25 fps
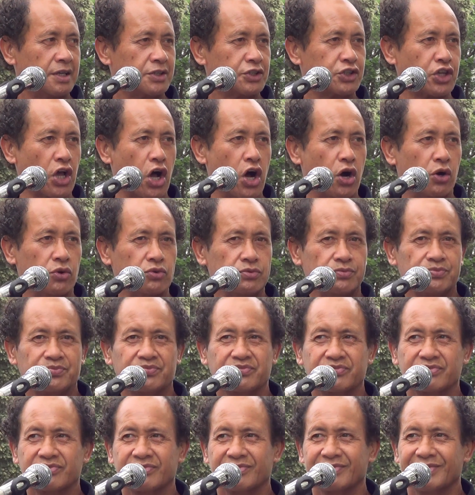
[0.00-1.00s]
So,
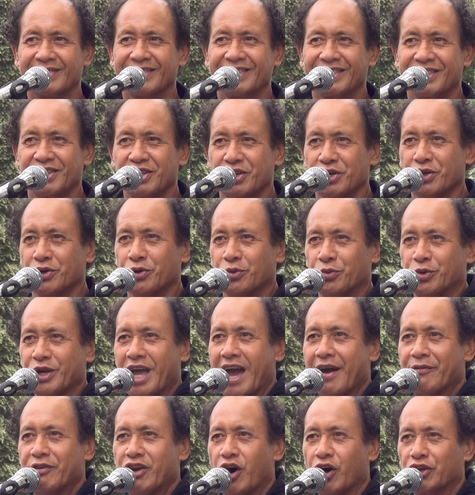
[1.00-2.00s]
we
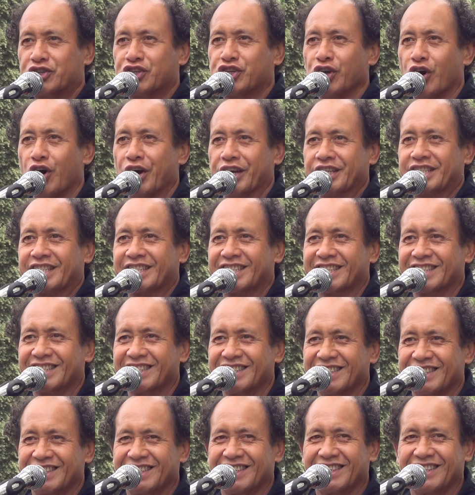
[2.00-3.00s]
have no
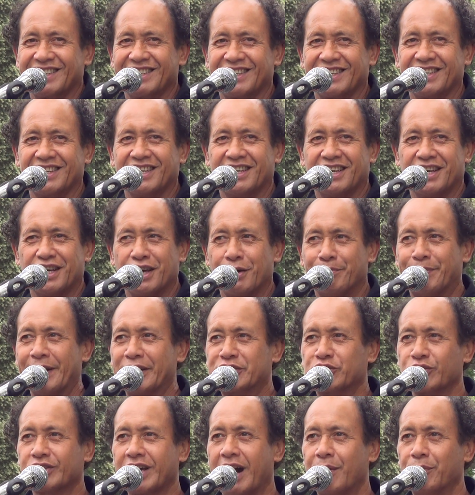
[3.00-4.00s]
choice
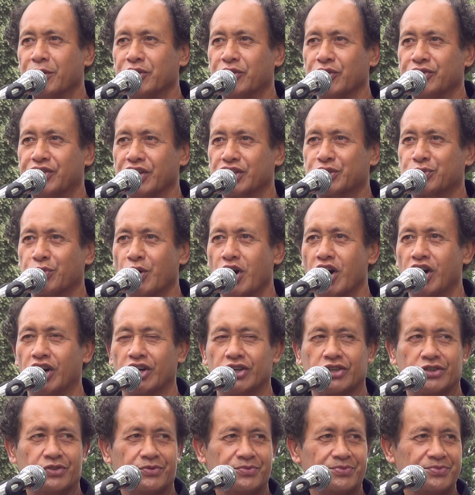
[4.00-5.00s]
but to come into this
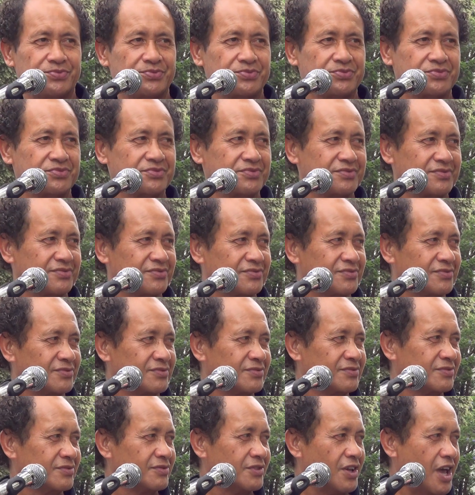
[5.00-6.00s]
world
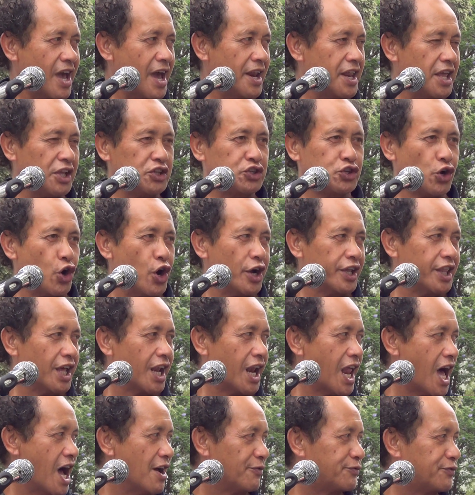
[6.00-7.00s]
and enjoy the
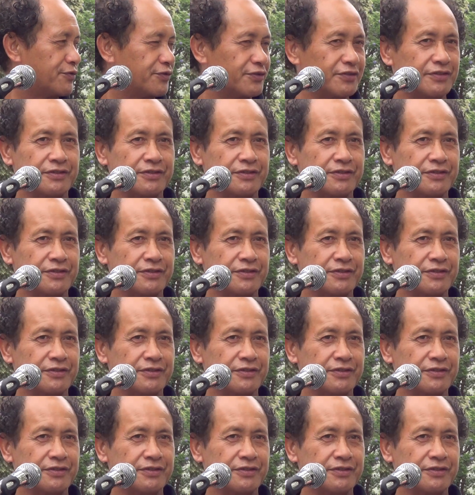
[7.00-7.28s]
life